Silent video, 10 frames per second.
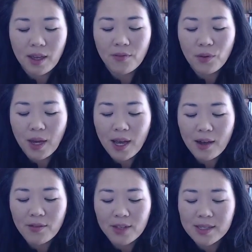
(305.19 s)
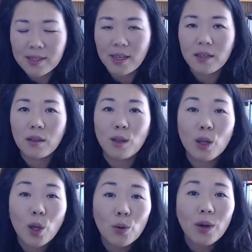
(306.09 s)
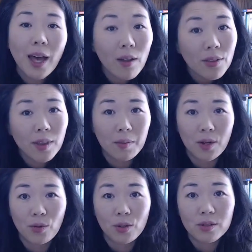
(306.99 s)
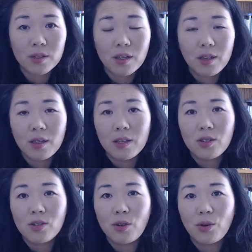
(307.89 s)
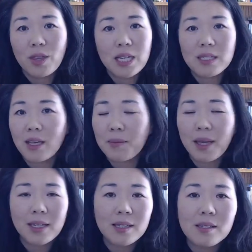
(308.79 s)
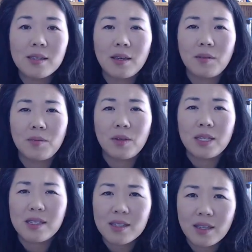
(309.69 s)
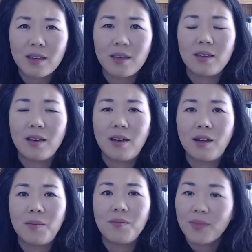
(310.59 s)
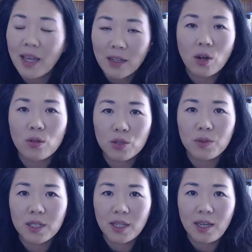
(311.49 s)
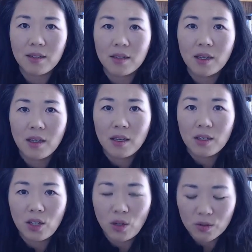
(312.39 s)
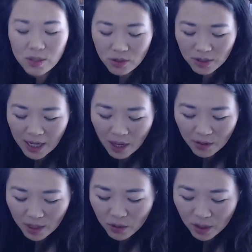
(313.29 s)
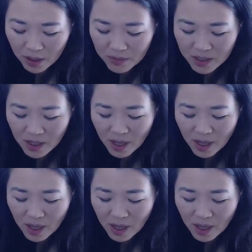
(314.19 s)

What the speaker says: If you have, let's say, low healthy minerals, so things like magnesium and zinc, that could also indicate, you know, certain health outcomes.